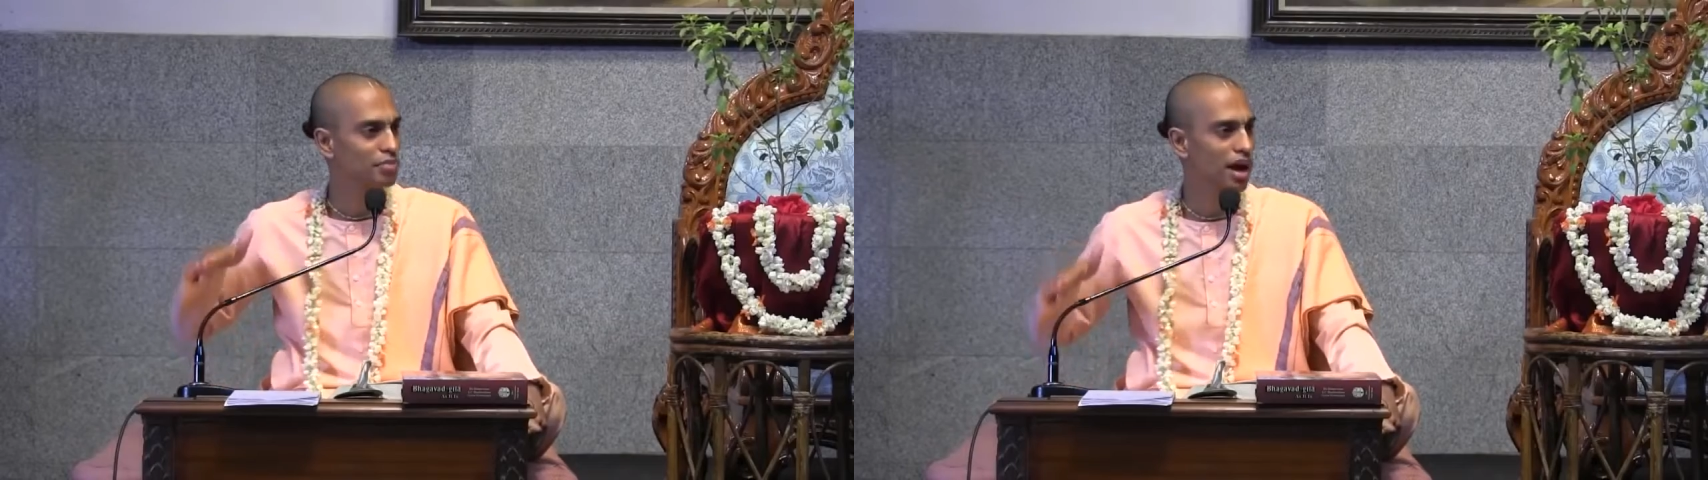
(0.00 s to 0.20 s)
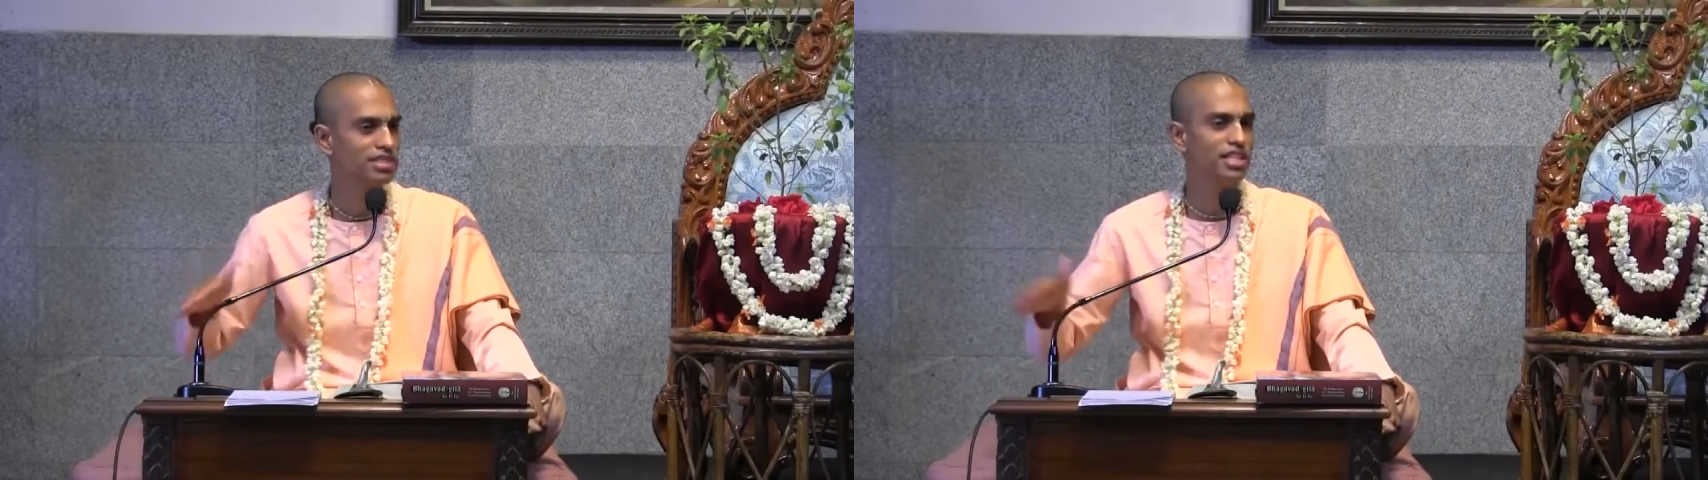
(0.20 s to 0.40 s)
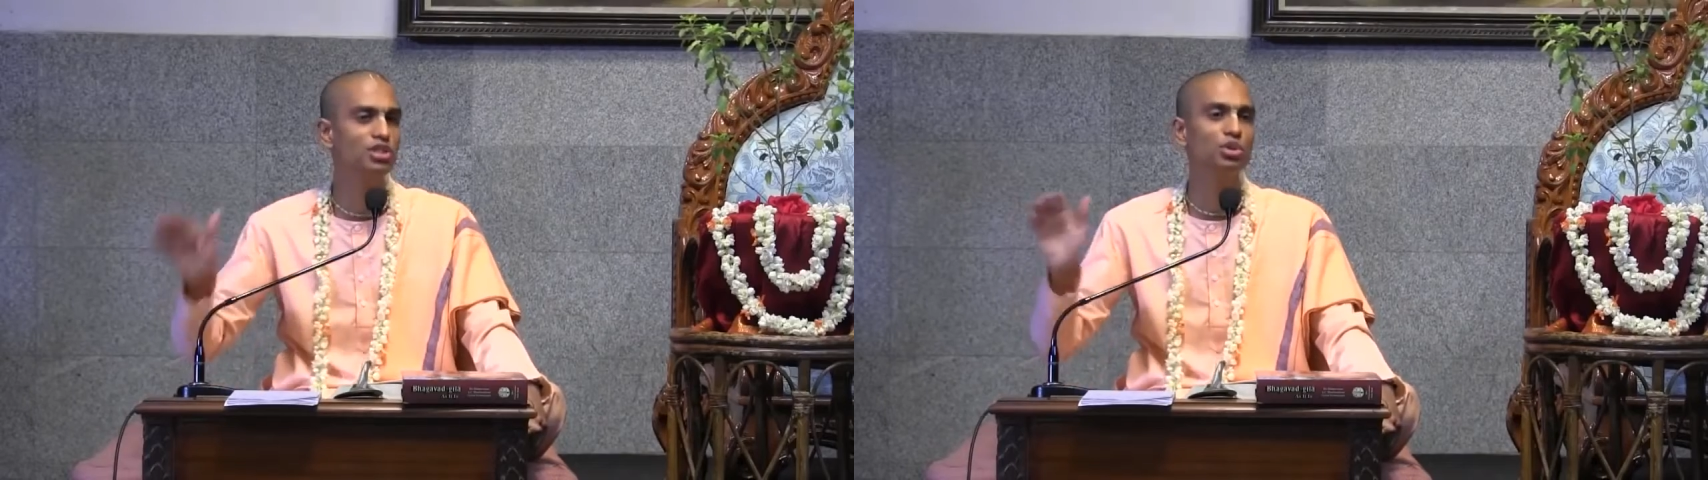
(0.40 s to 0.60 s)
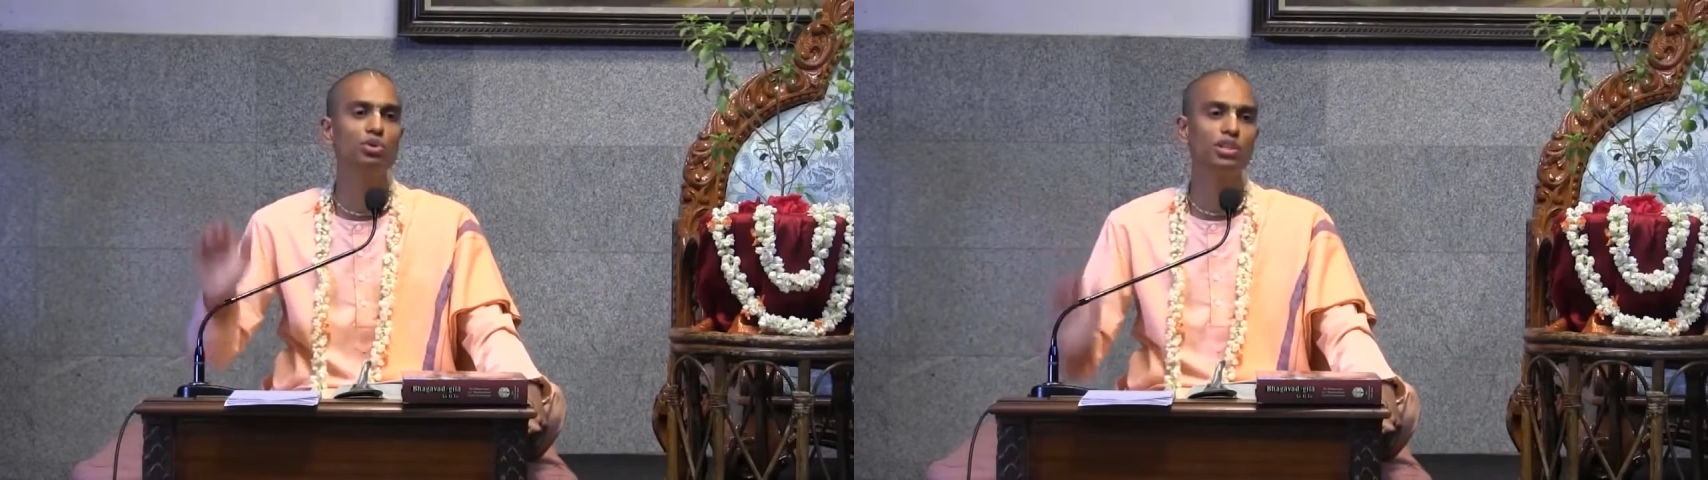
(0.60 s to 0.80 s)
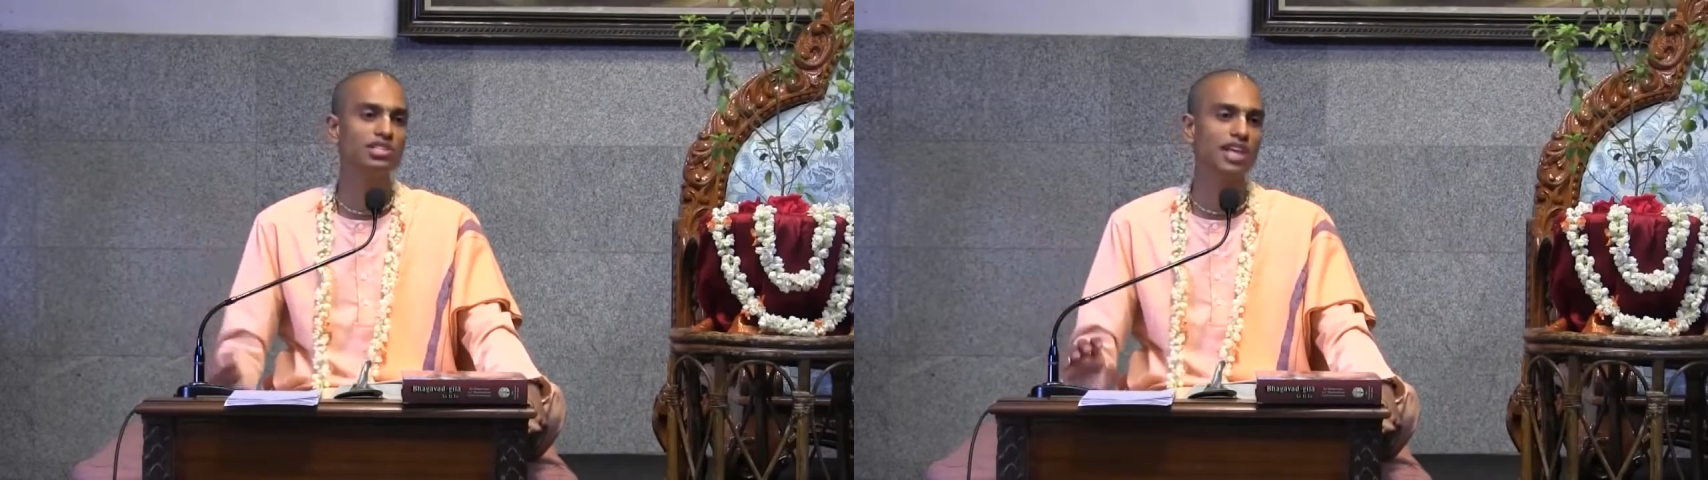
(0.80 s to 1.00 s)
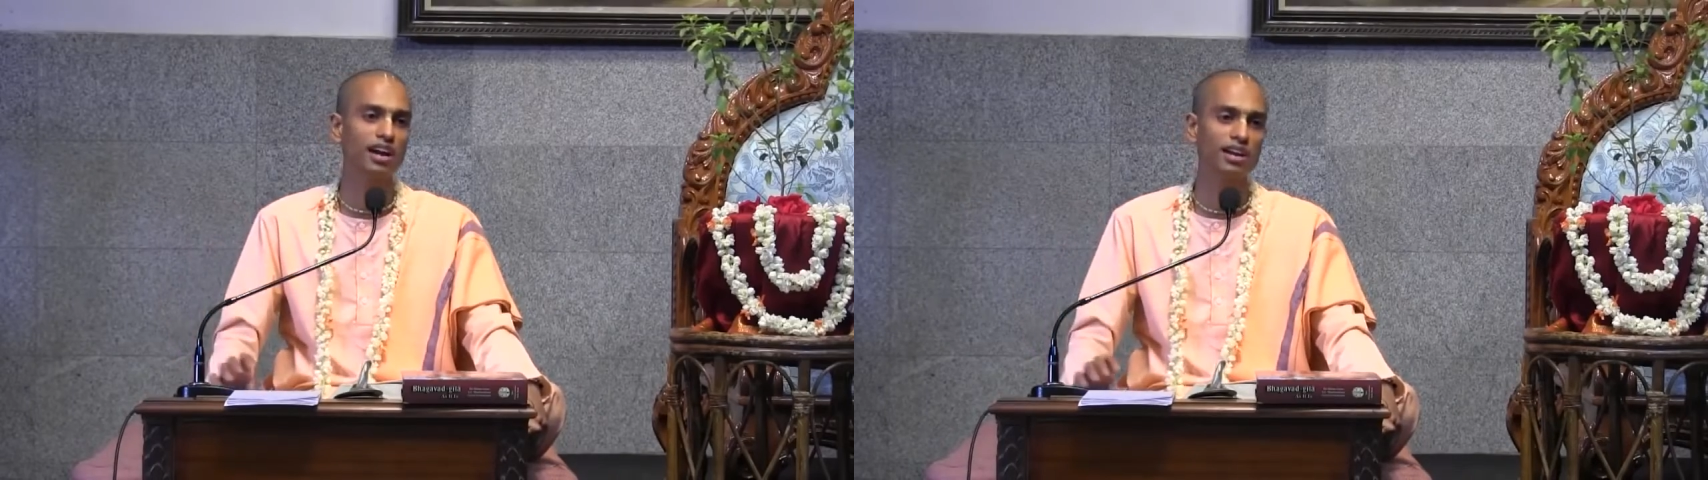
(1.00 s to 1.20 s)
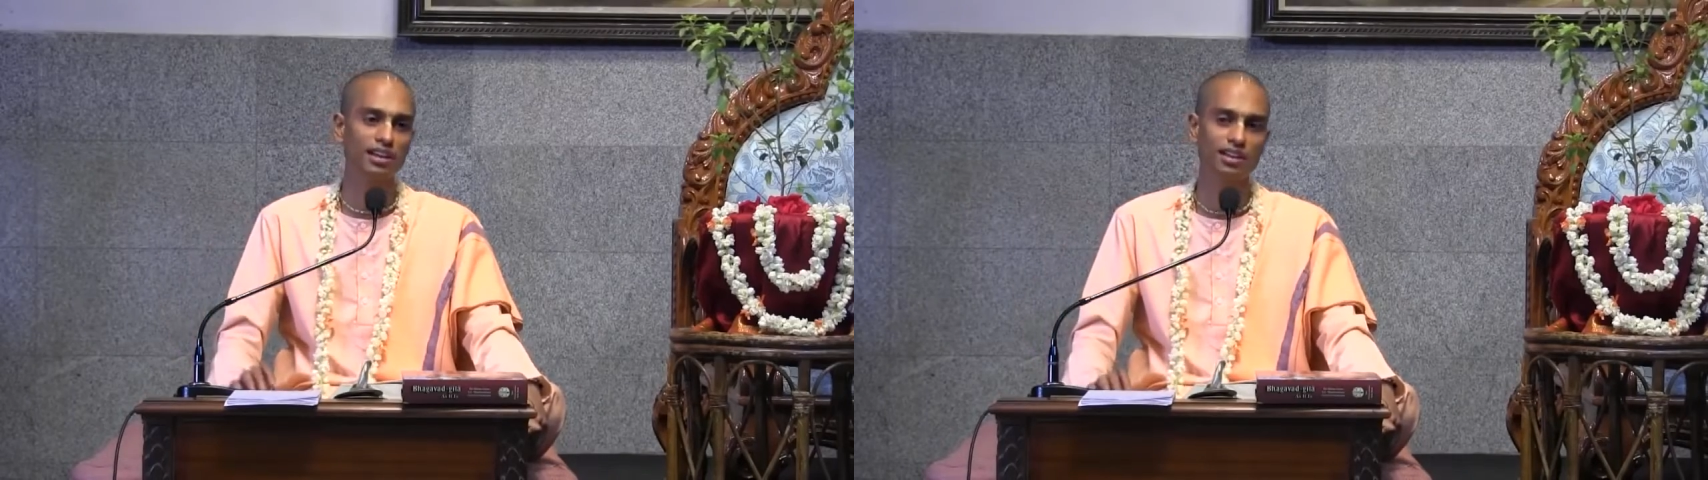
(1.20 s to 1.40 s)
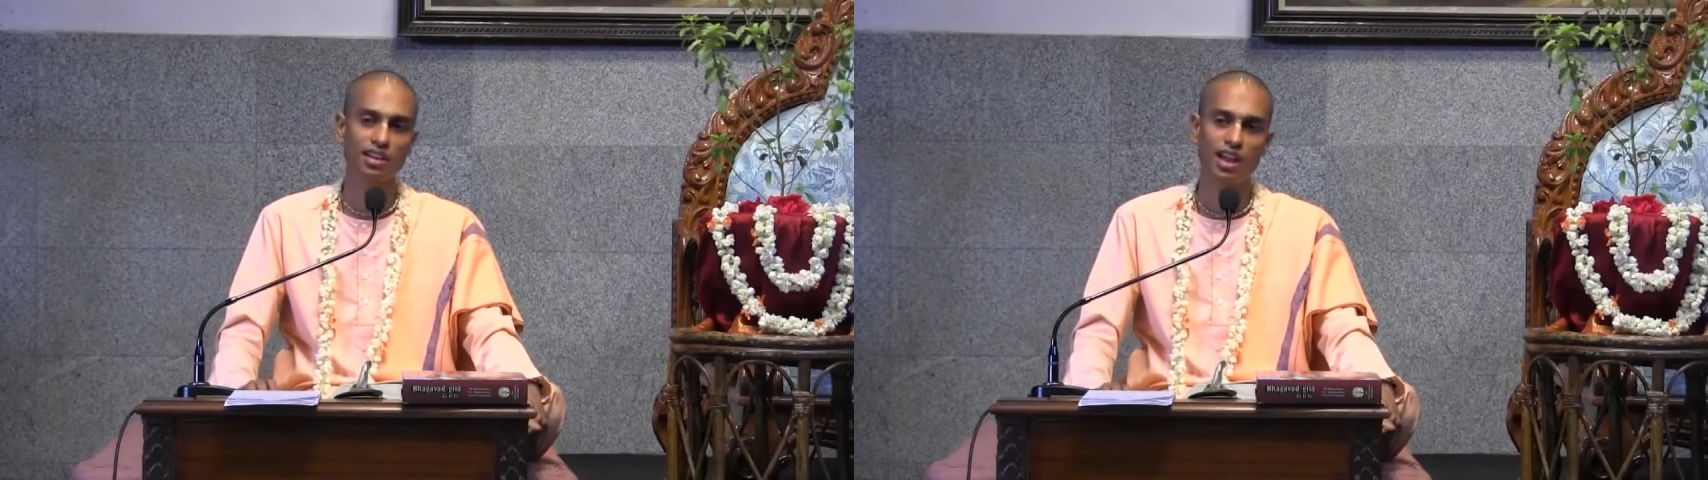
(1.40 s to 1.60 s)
passing through the jungle.